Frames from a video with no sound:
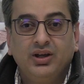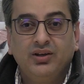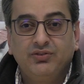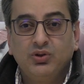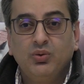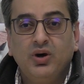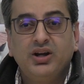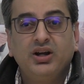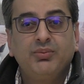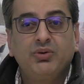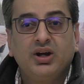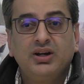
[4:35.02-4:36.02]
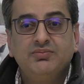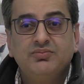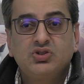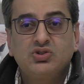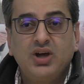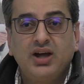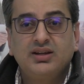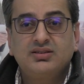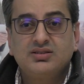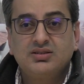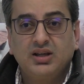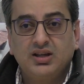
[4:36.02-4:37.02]
If you want to upgrade, Stratix
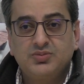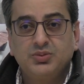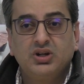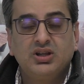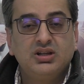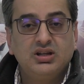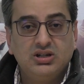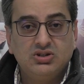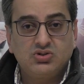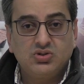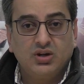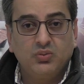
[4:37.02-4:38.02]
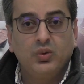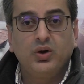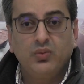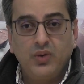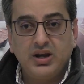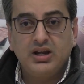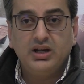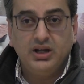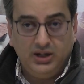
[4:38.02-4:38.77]
is the expert in the industry and we're ready to